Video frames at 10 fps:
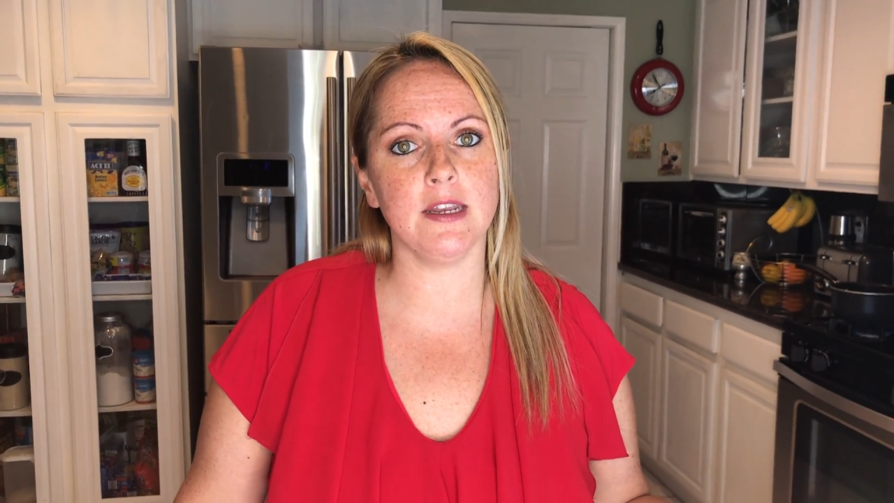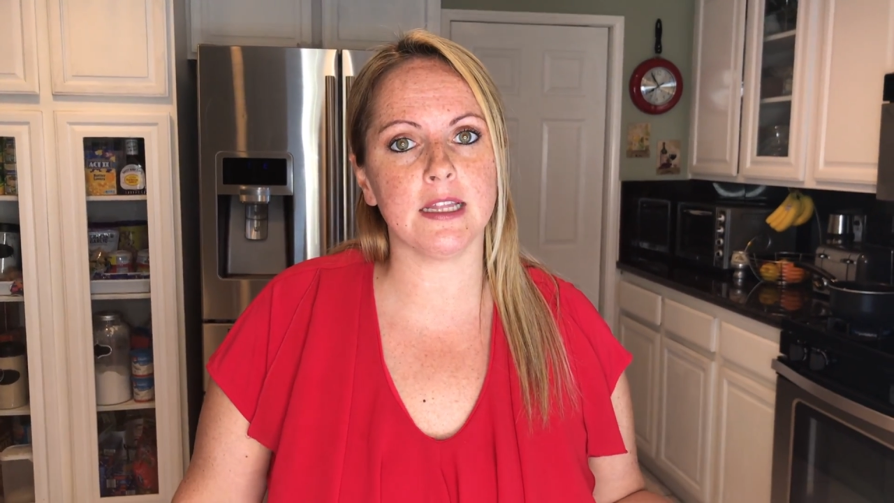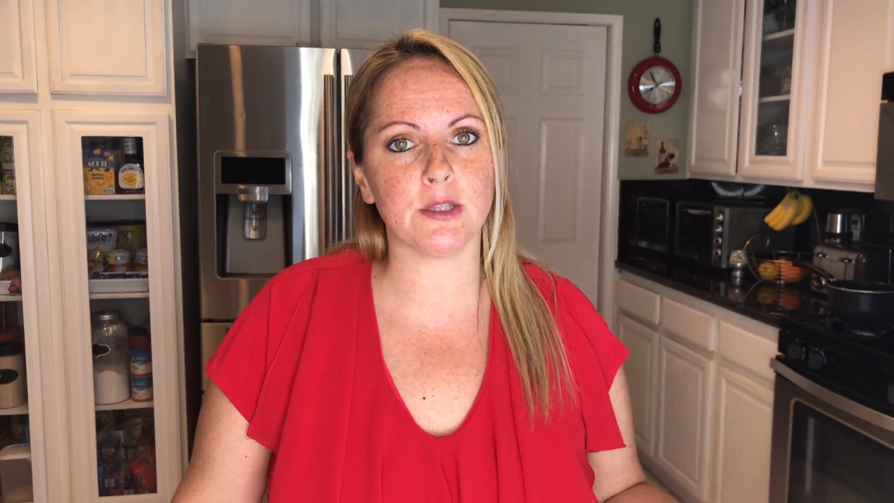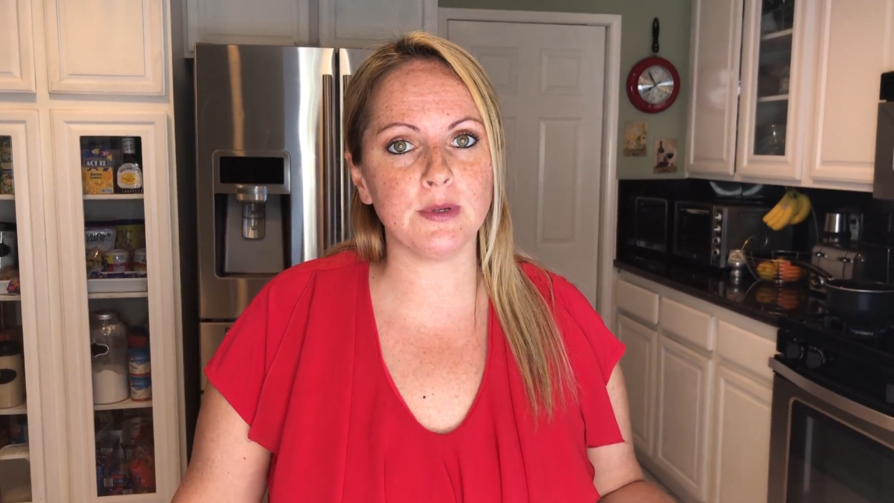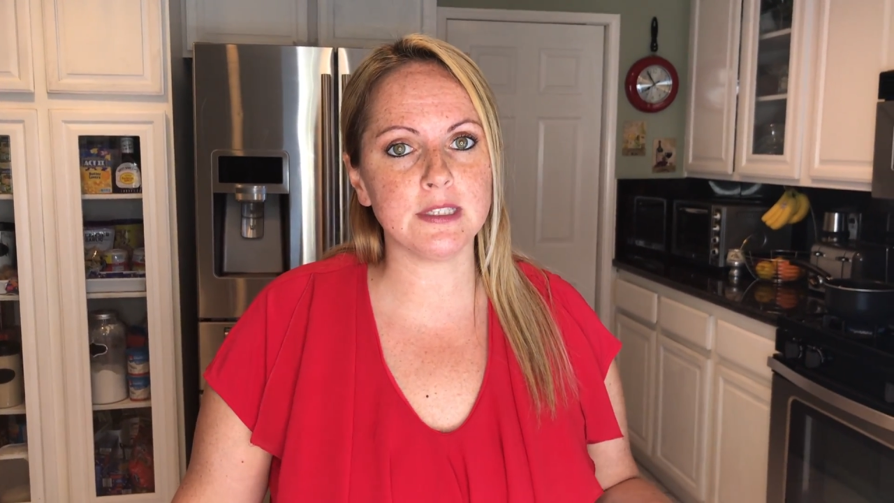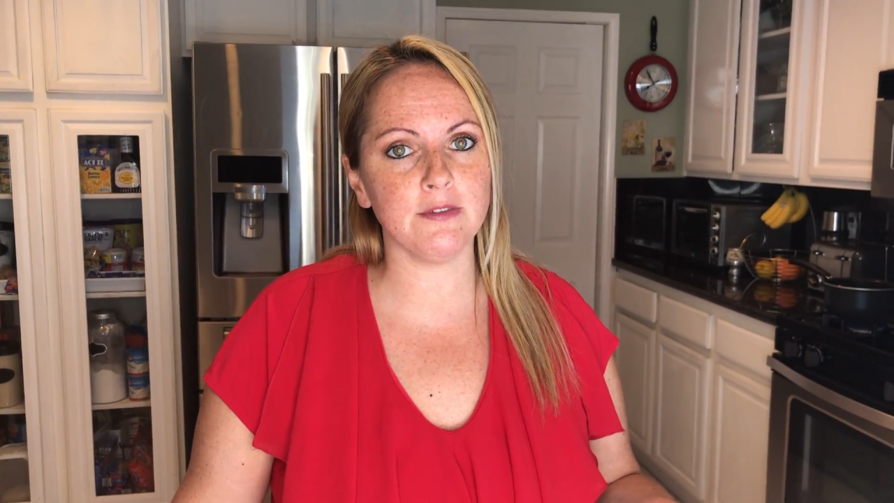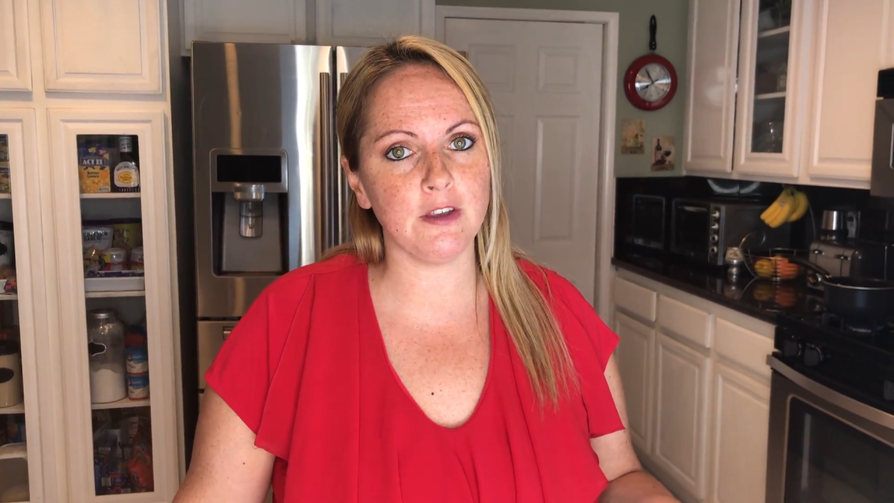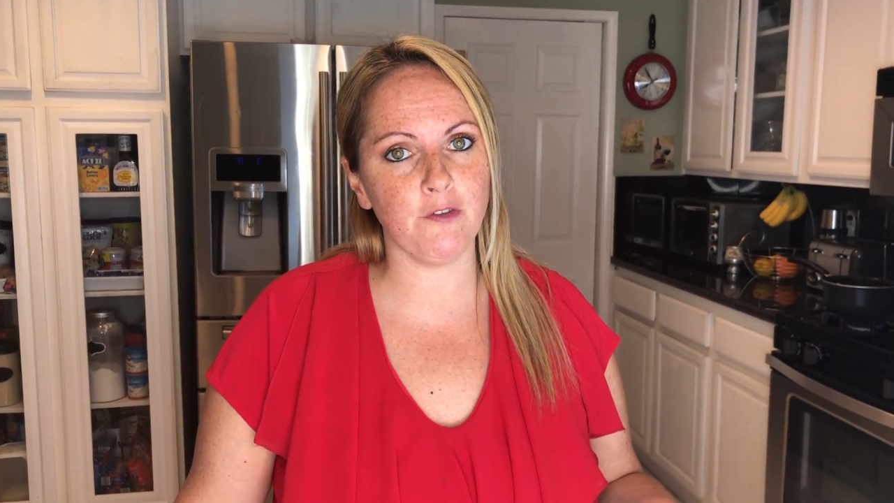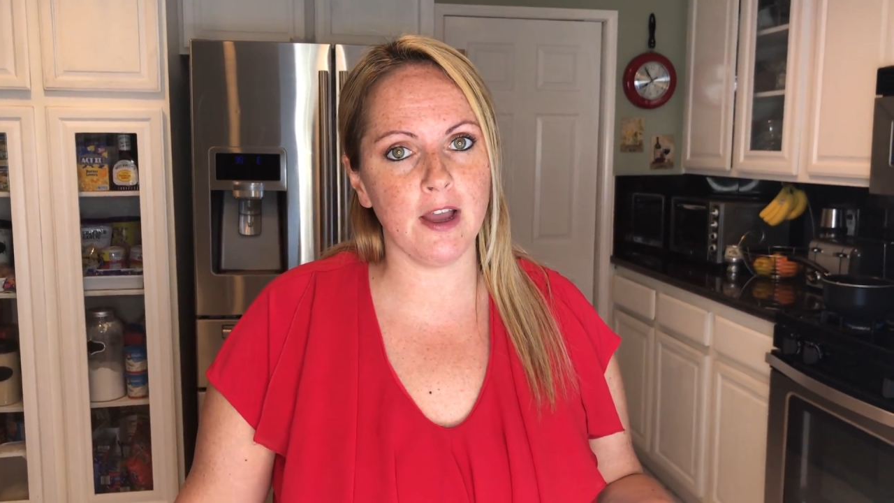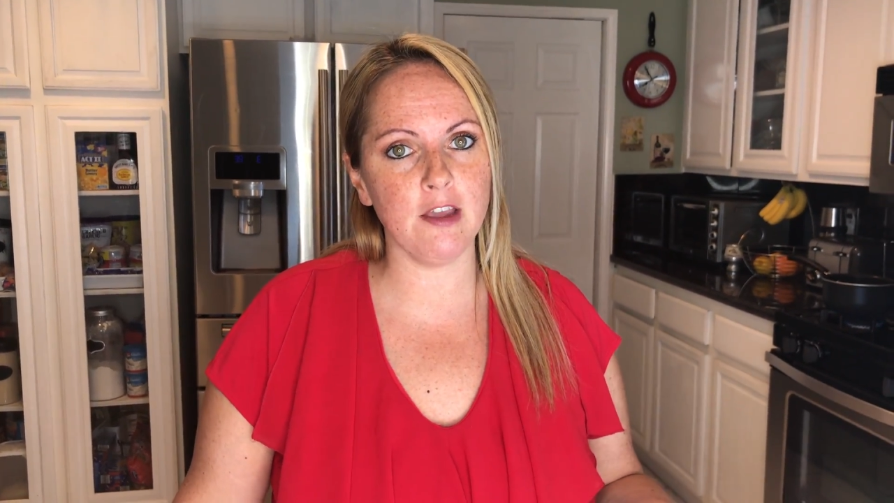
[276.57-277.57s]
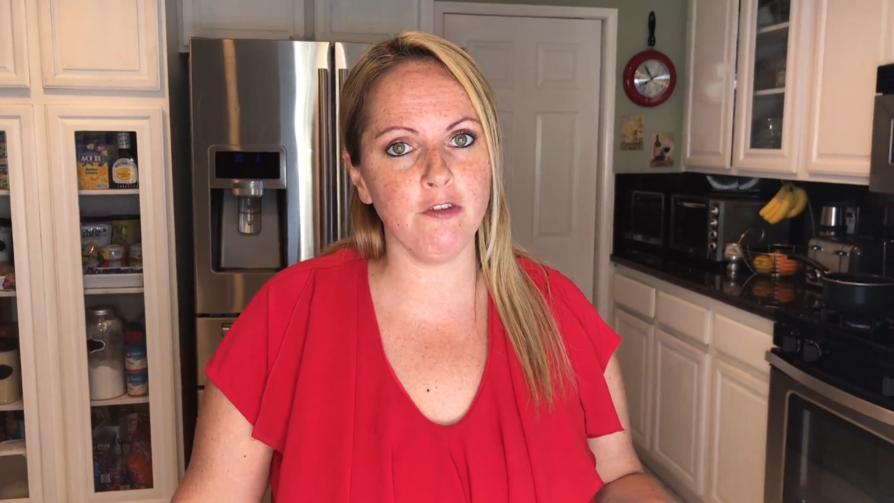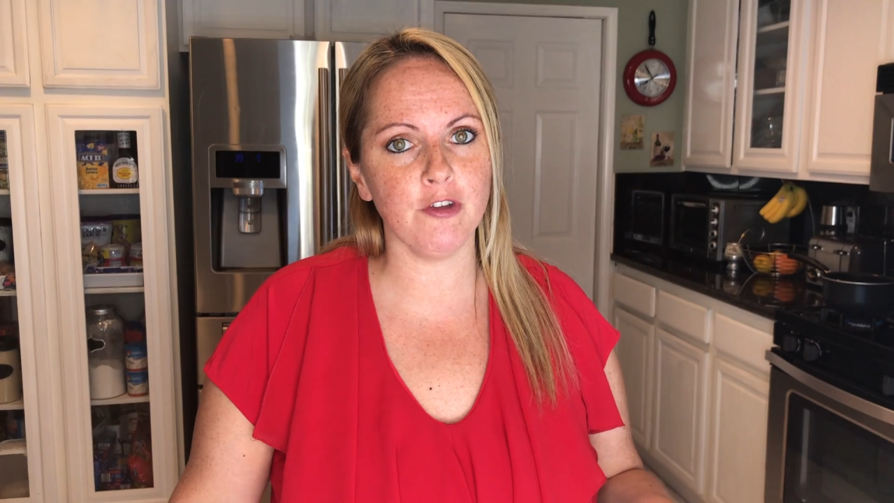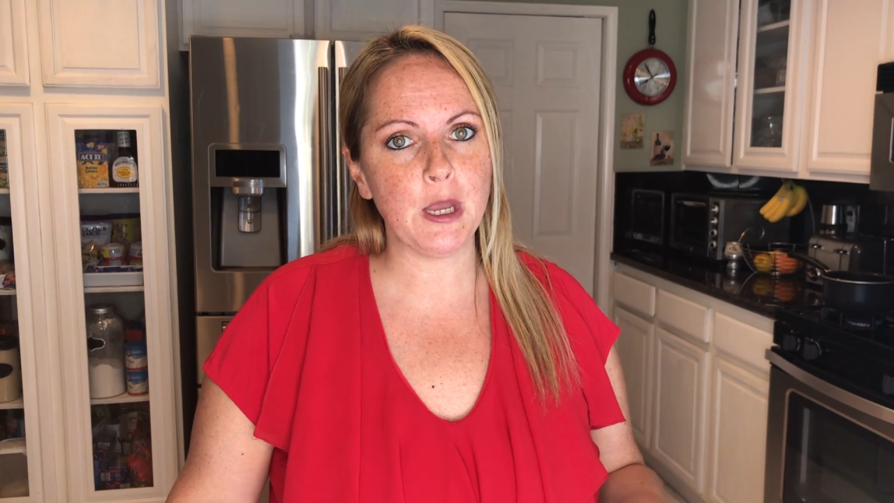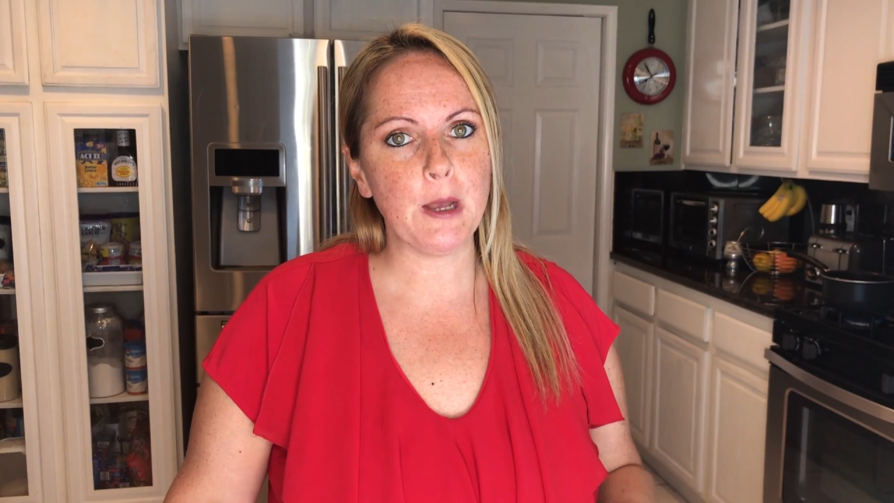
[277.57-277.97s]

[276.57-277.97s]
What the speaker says: at 375,